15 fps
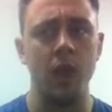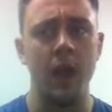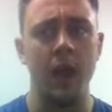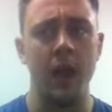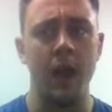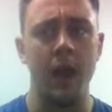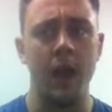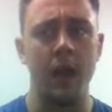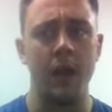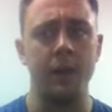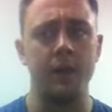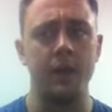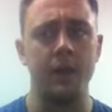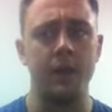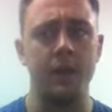
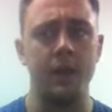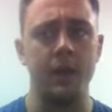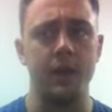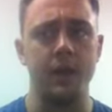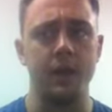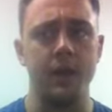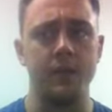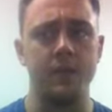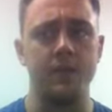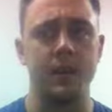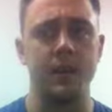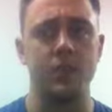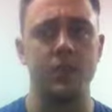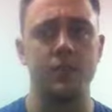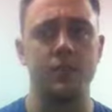and the
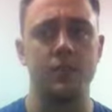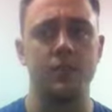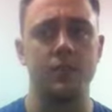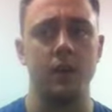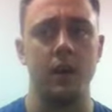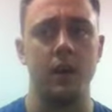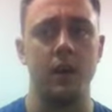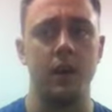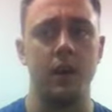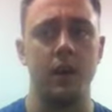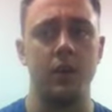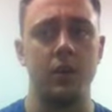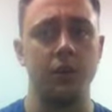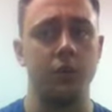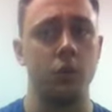stations
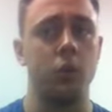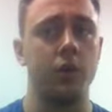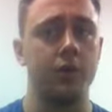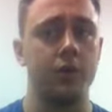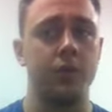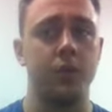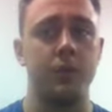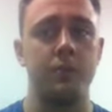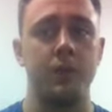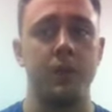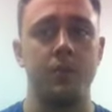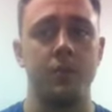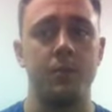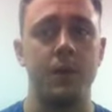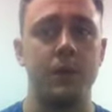you have to work for 3
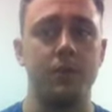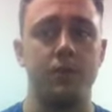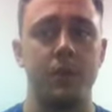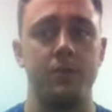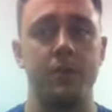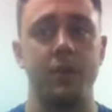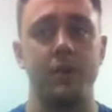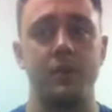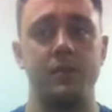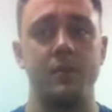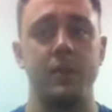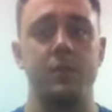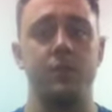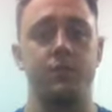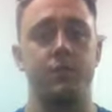minutes for max reps at each
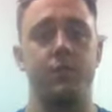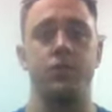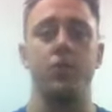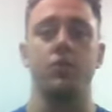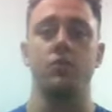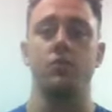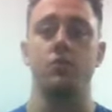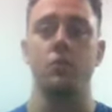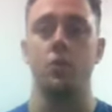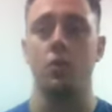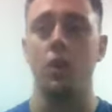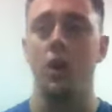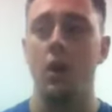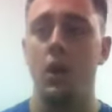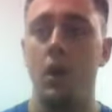station for a total score.
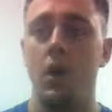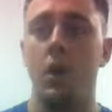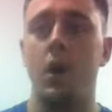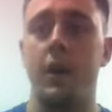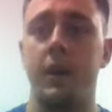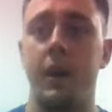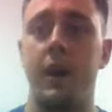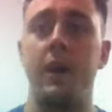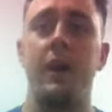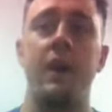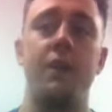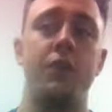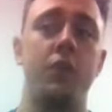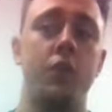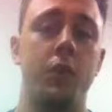Okay,
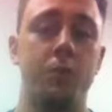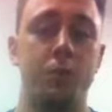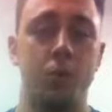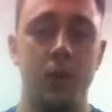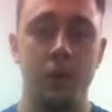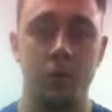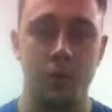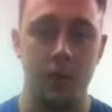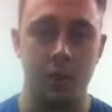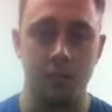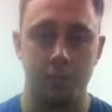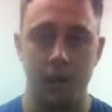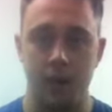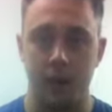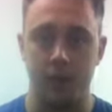if you're doing pull-ups without
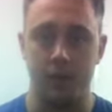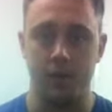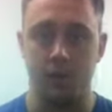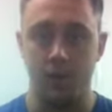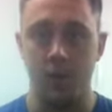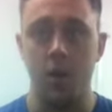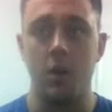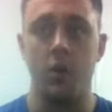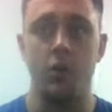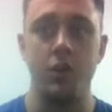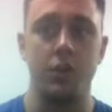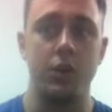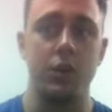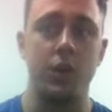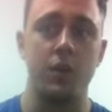a band,
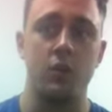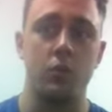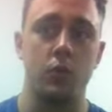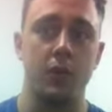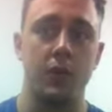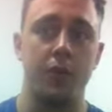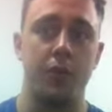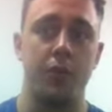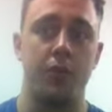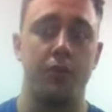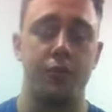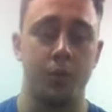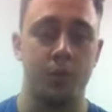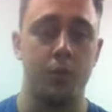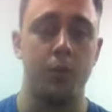you guys will get
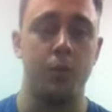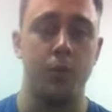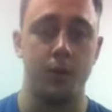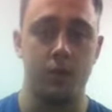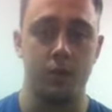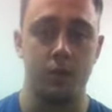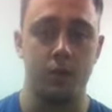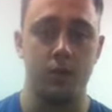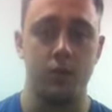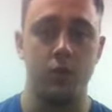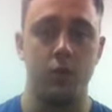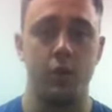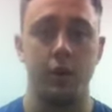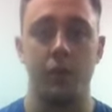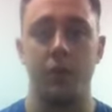triple points. So
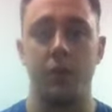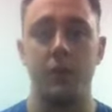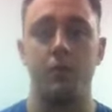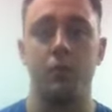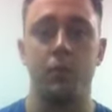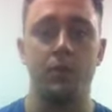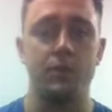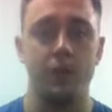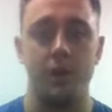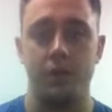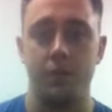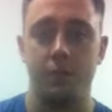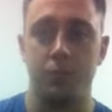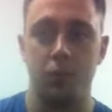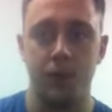you'll get 3 points for
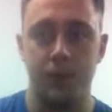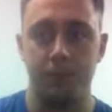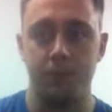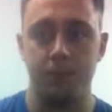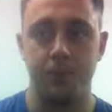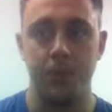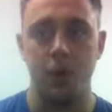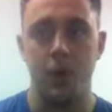every pull-up.